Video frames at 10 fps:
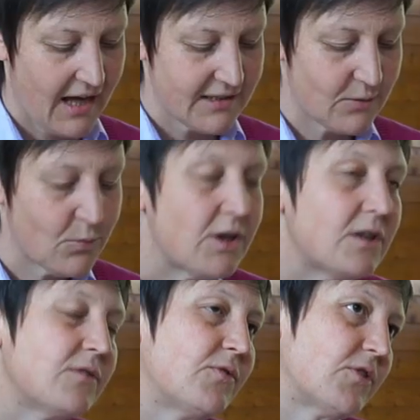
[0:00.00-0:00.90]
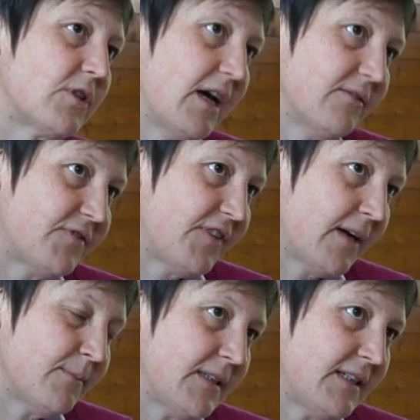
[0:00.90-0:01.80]
The word for
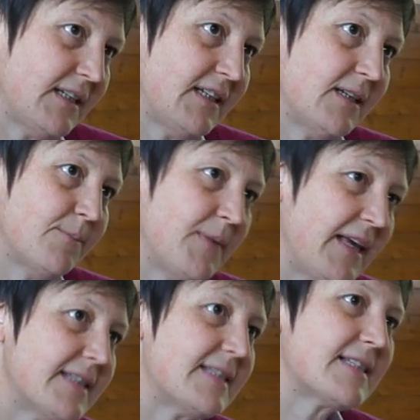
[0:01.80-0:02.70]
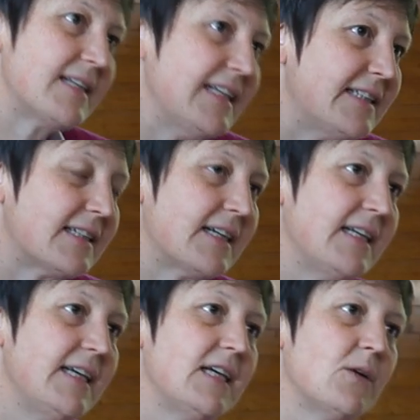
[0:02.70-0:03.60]
infirmity means
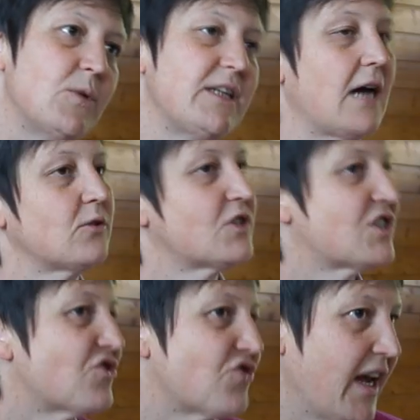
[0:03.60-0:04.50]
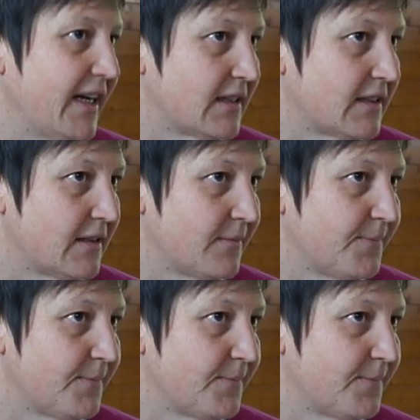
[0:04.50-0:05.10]
literally without strength.